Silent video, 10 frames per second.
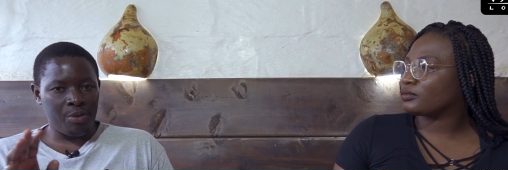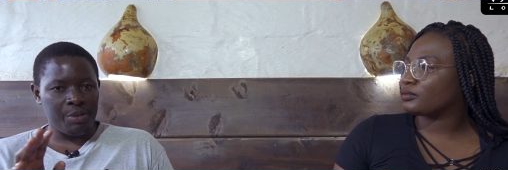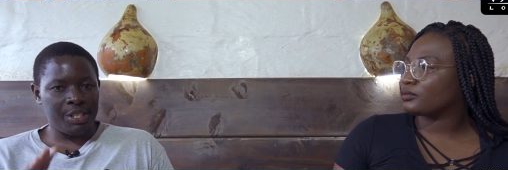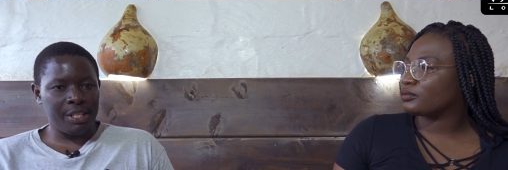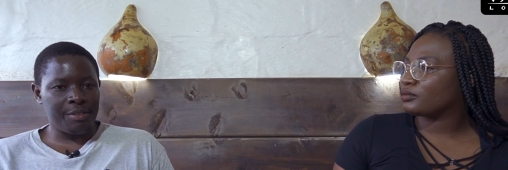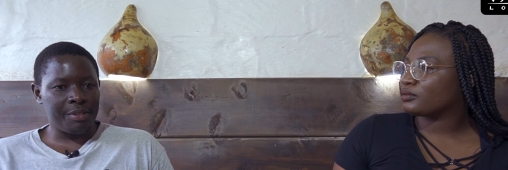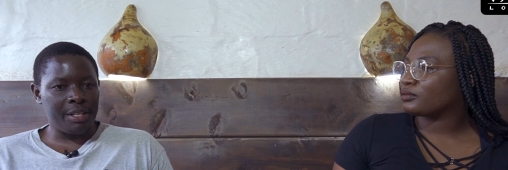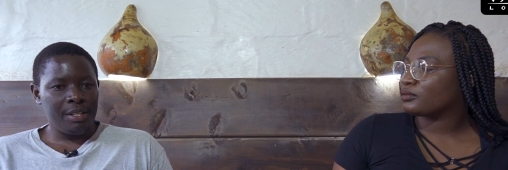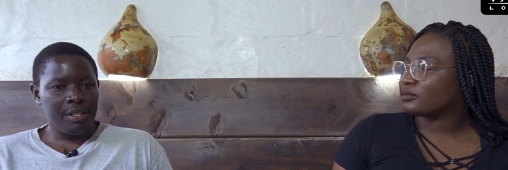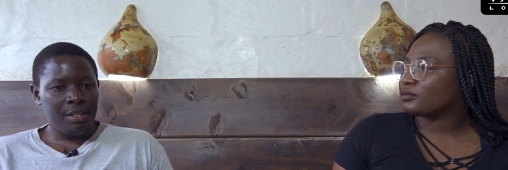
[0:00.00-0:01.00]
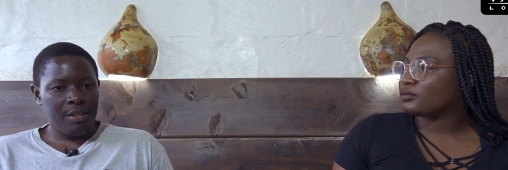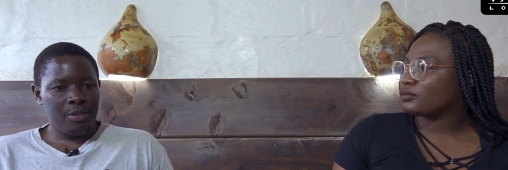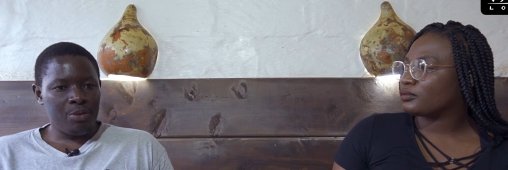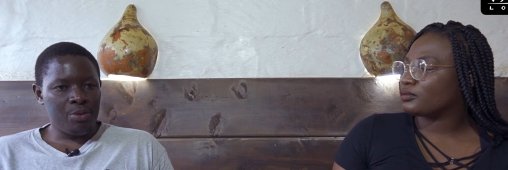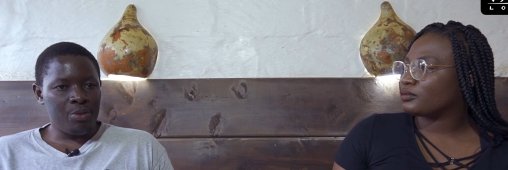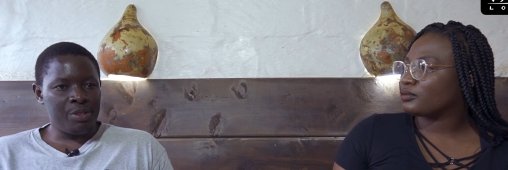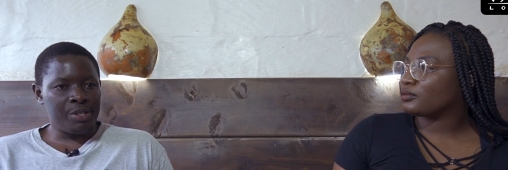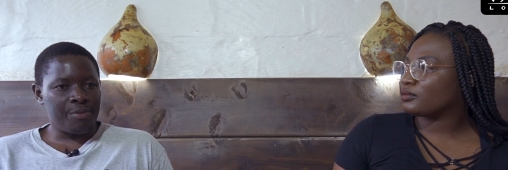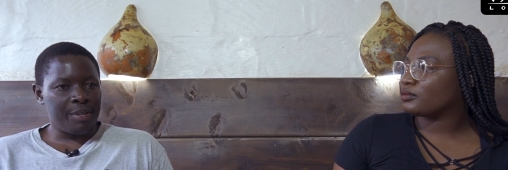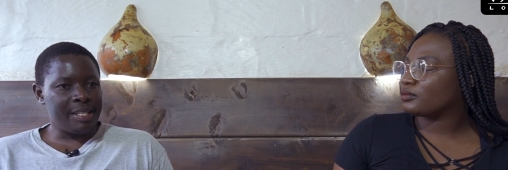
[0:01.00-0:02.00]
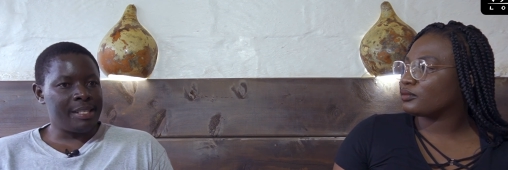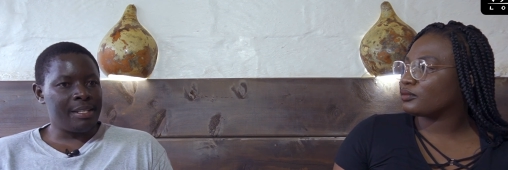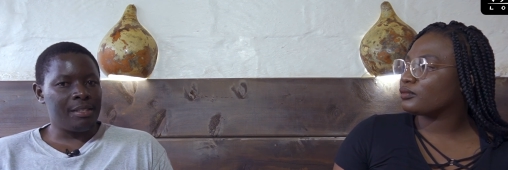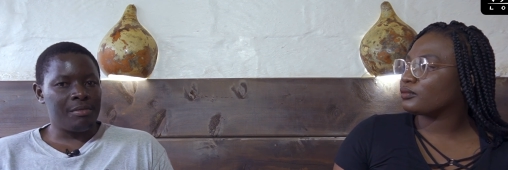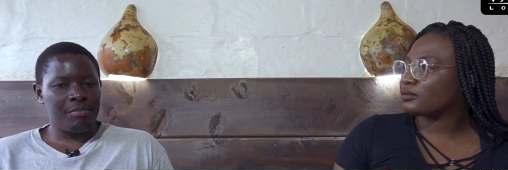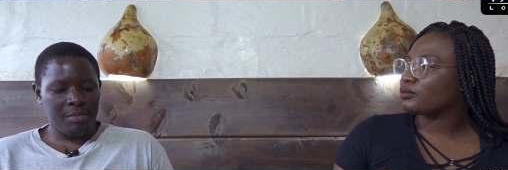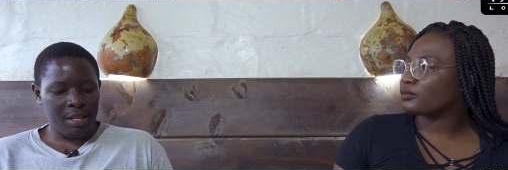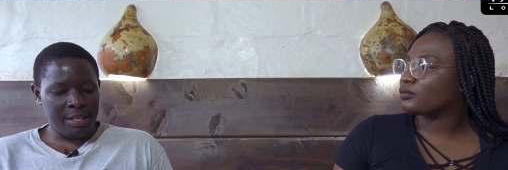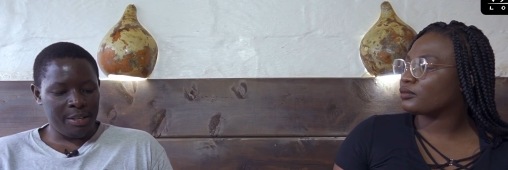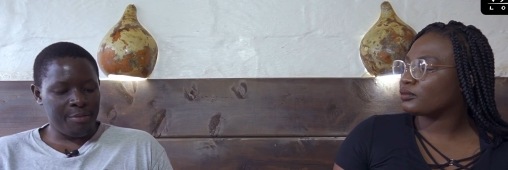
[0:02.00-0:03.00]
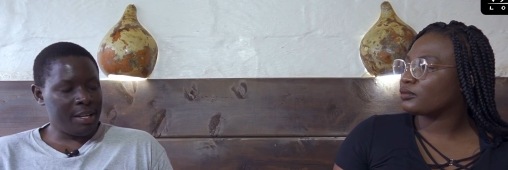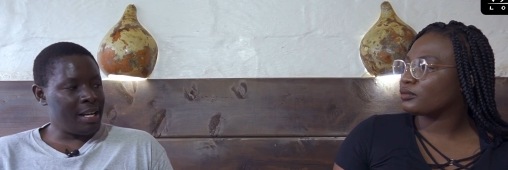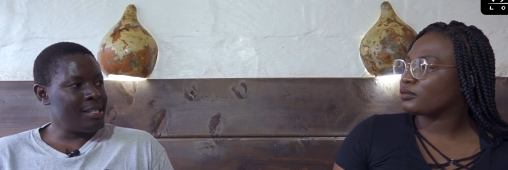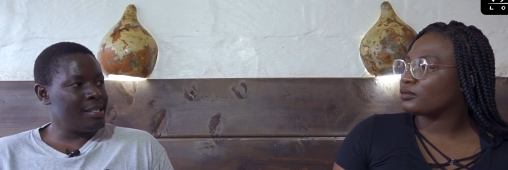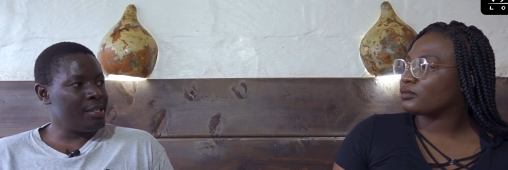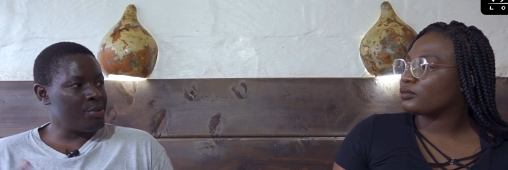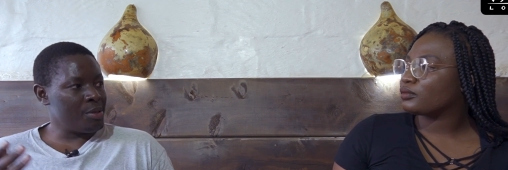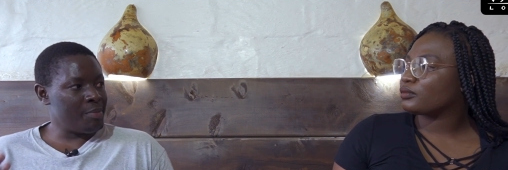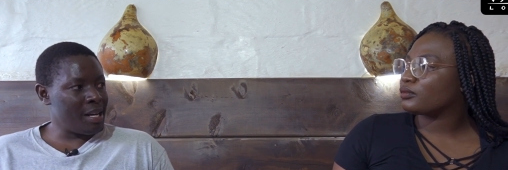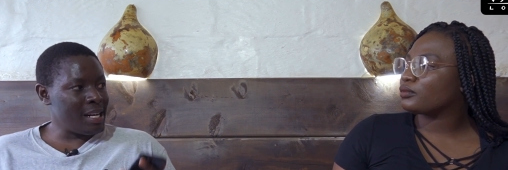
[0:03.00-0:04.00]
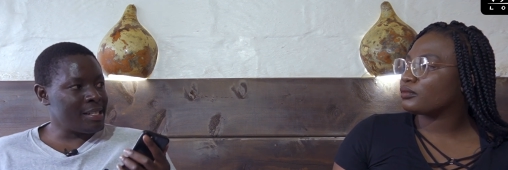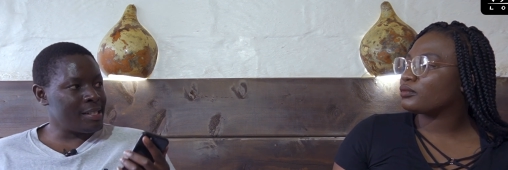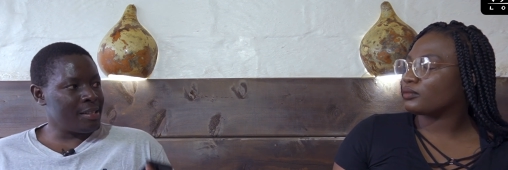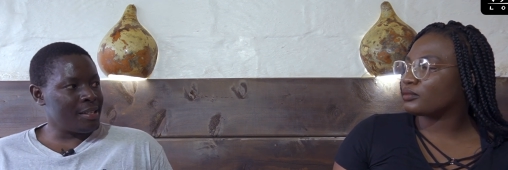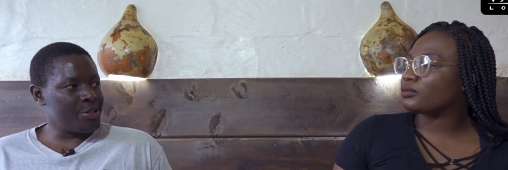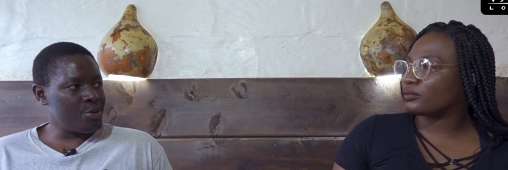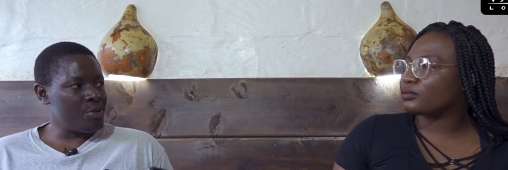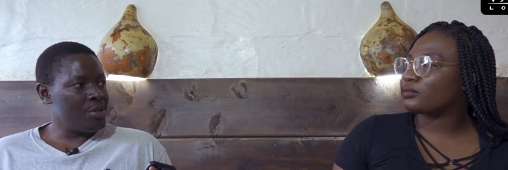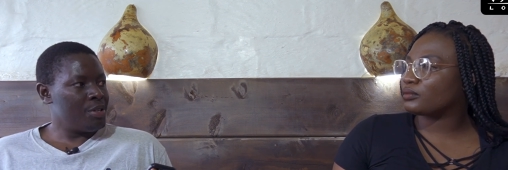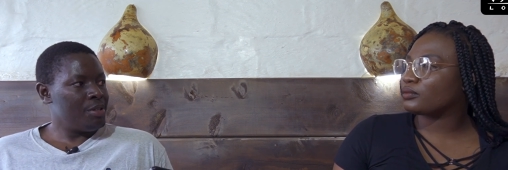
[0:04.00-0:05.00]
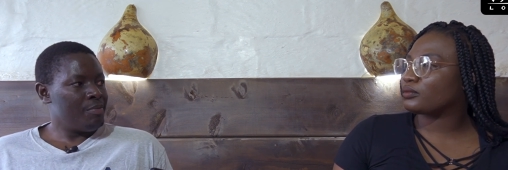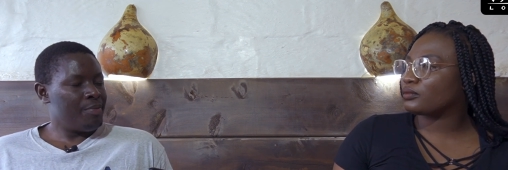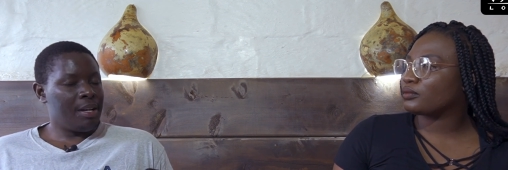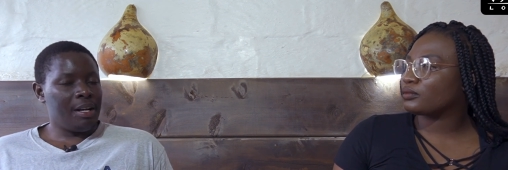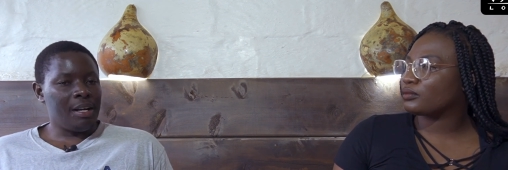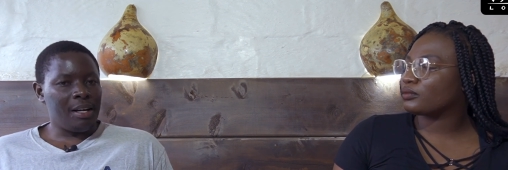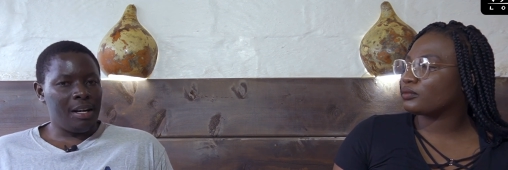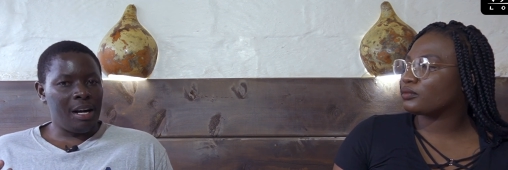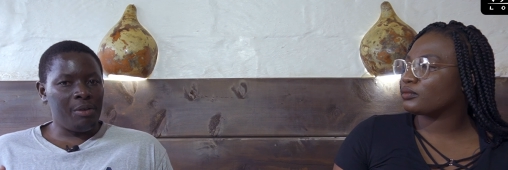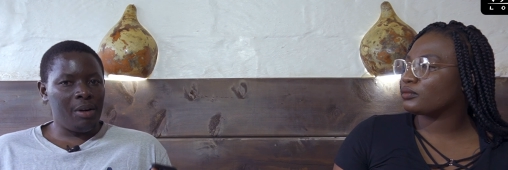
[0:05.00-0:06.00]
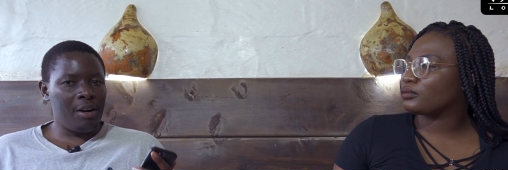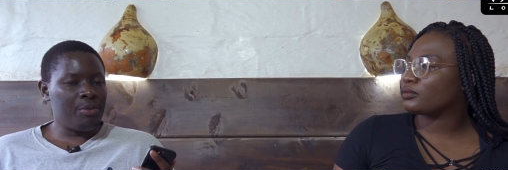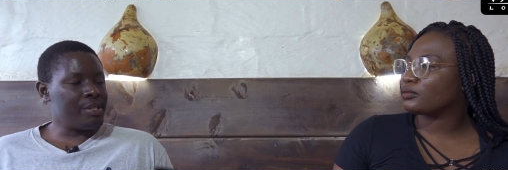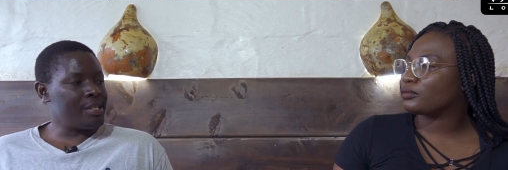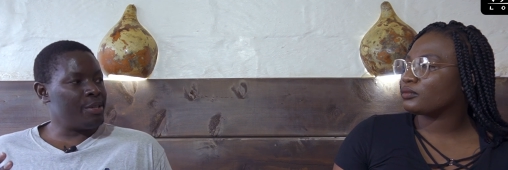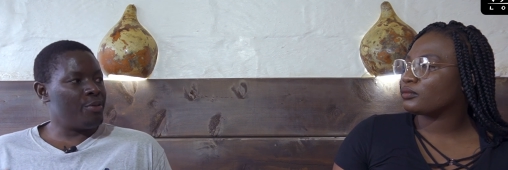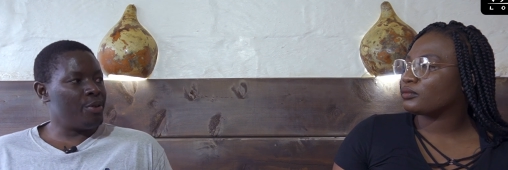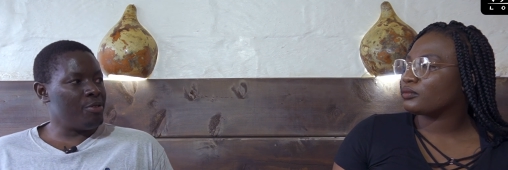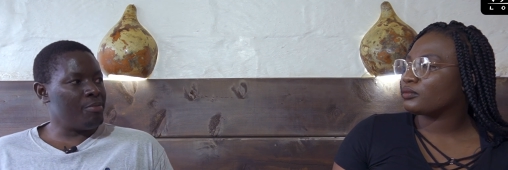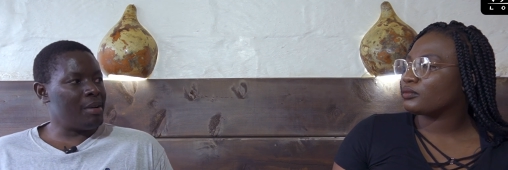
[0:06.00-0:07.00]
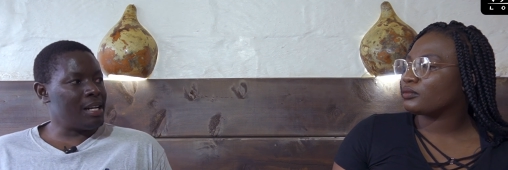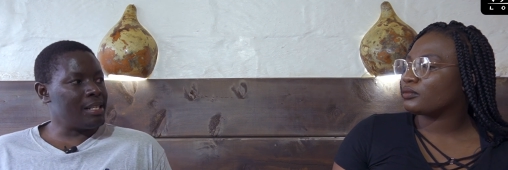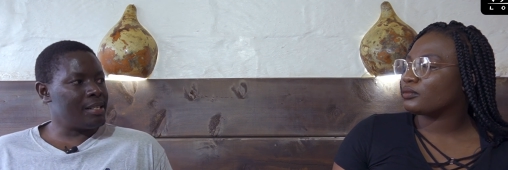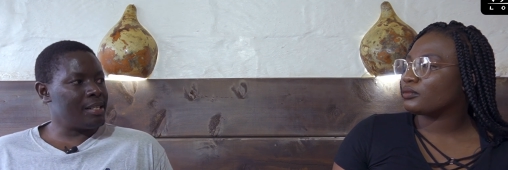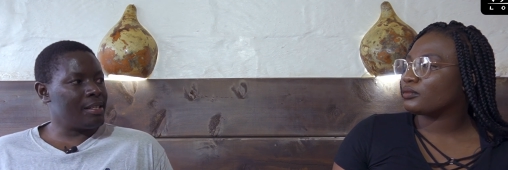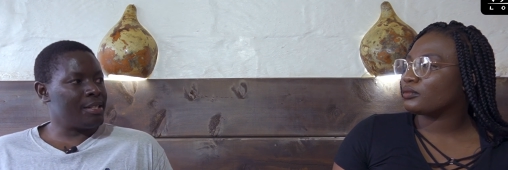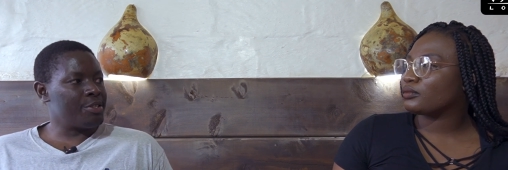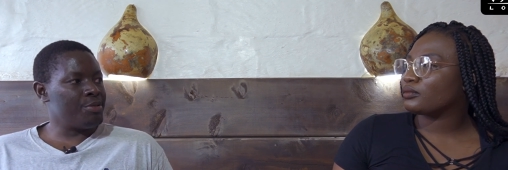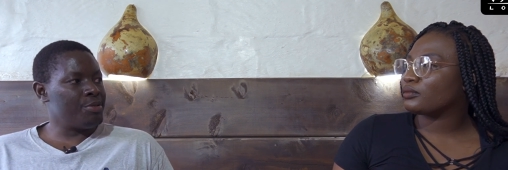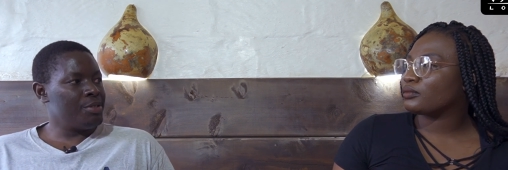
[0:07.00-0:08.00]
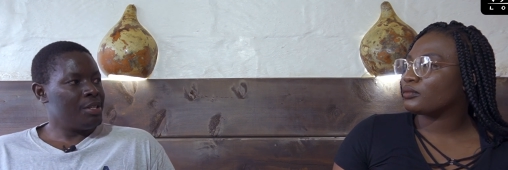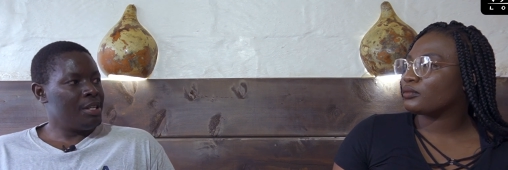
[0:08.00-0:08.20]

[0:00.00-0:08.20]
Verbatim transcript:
Speaker 1: or whichever who is facing uh, difficulties with balancing the mm-hmm. 2 mm-hmm. Uh, how how was it for you balancing the two?